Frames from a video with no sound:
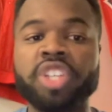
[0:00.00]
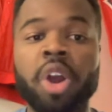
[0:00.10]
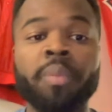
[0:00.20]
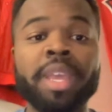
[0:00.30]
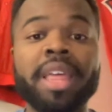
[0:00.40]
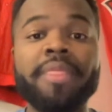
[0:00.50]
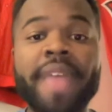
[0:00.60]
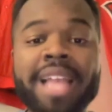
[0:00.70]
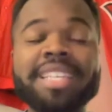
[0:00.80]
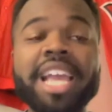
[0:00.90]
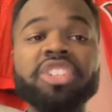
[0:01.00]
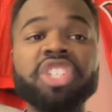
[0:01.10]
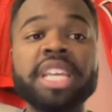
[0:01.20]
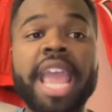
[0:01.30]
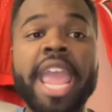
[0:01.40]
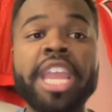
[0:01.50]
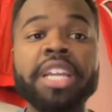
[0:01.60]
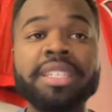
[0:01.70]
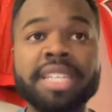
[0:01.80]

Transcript: So that's actually a